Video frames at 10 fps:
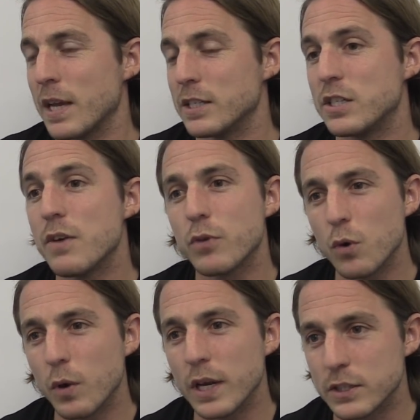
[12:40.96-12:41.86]
It's
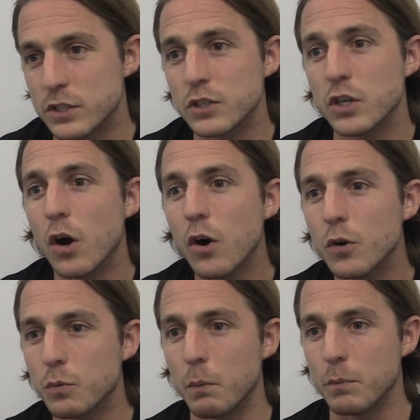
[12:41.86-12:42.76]
difficult. It's such a
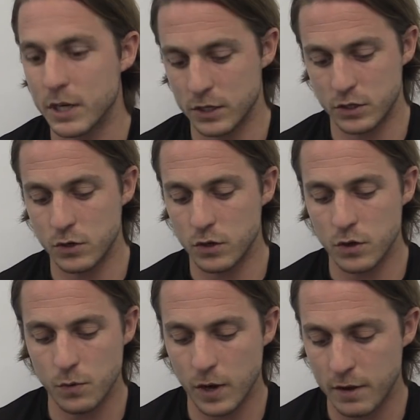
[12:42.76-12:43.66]
hard one because
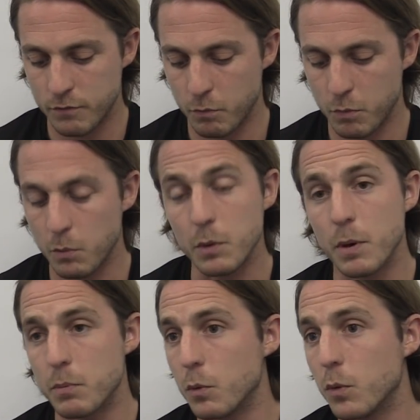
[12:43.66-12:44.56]
you have probably
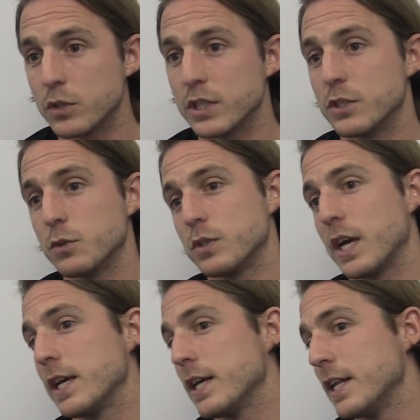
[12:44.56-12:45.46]
people who watch this will
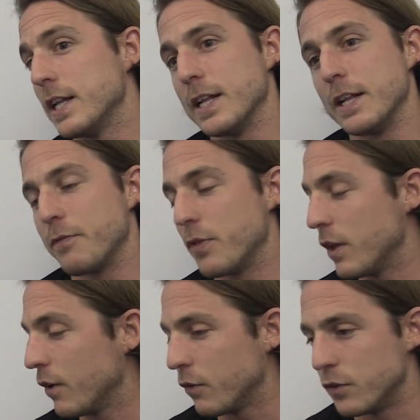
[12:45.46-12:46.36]
say
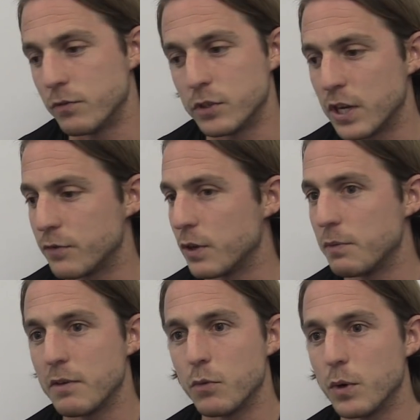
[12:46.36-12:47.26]
reserve team
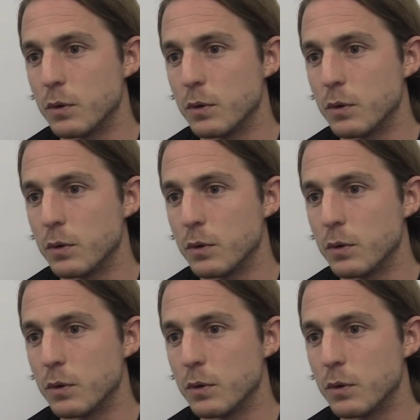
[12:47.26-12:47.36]
level.